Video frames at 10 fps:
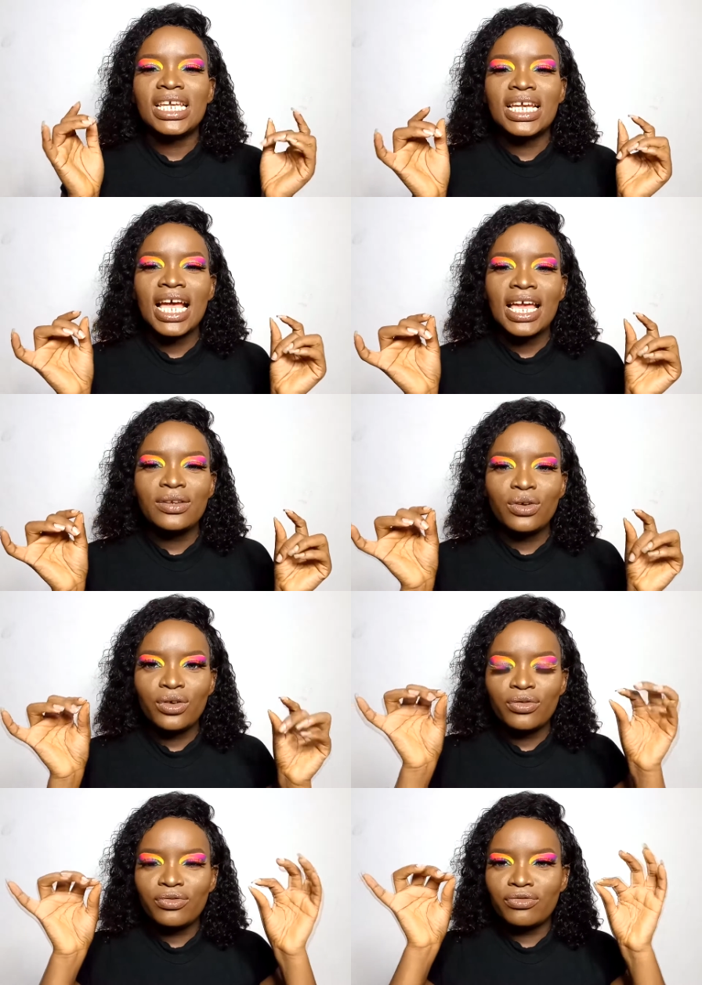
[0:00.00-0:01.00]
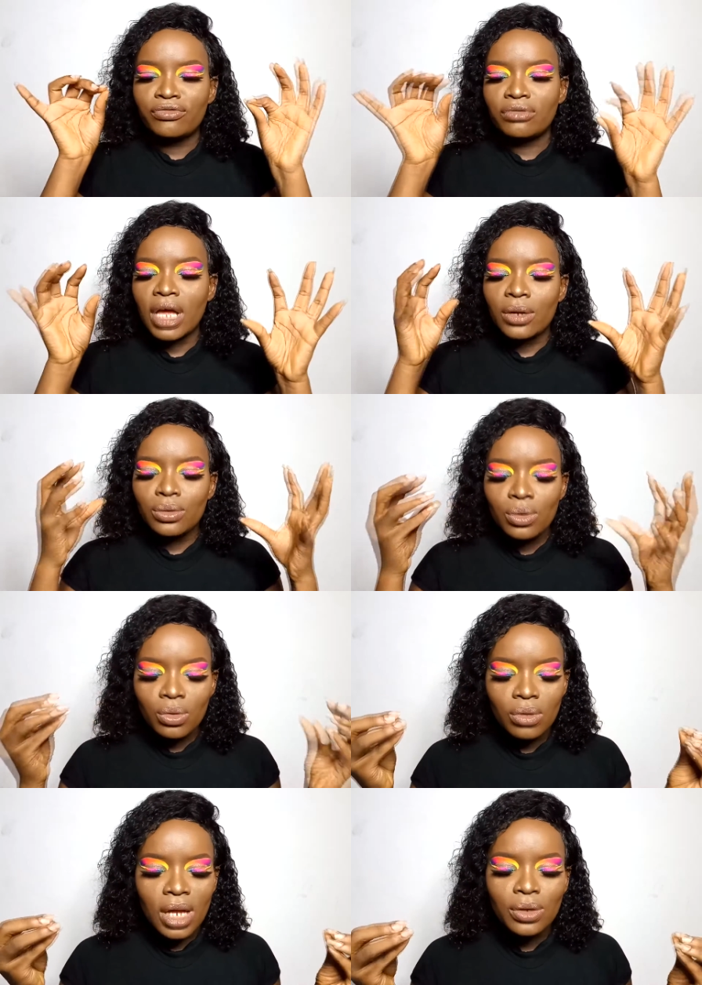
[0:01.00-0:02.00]
it kind of, I don't
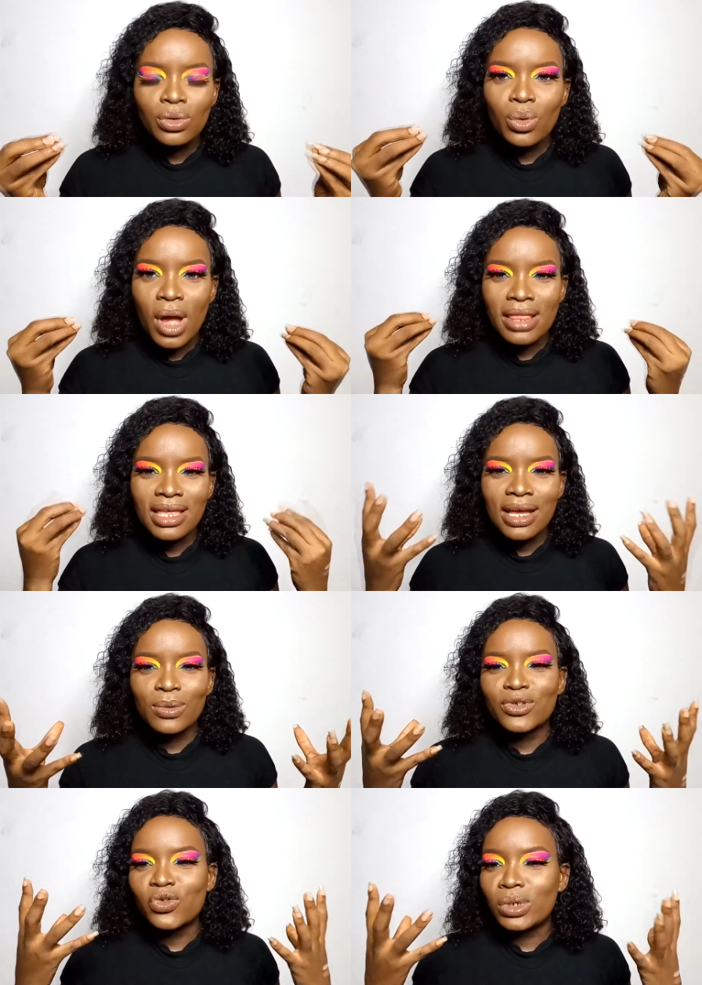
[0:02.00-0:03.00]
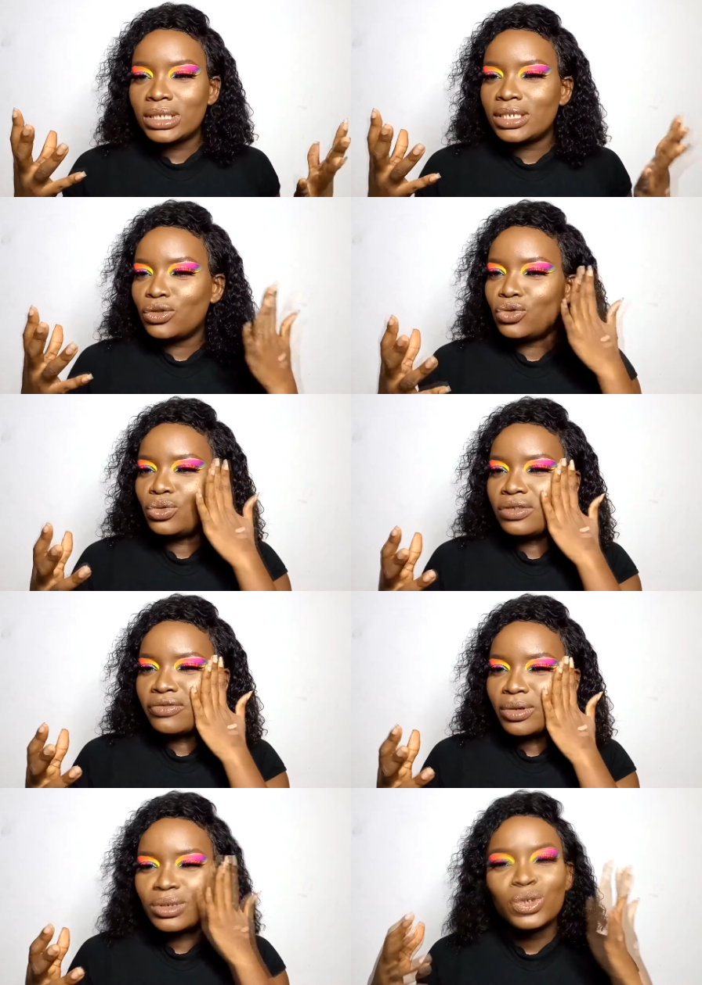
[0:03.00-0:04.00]
know, I think I was sweating through the
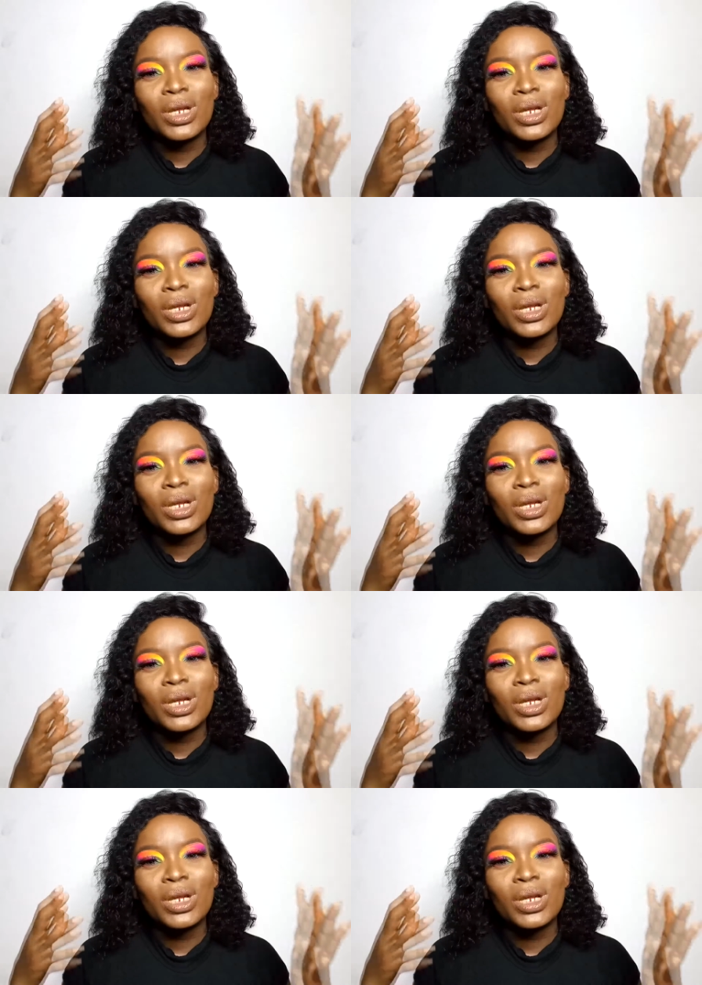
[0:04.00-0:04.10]
foundation.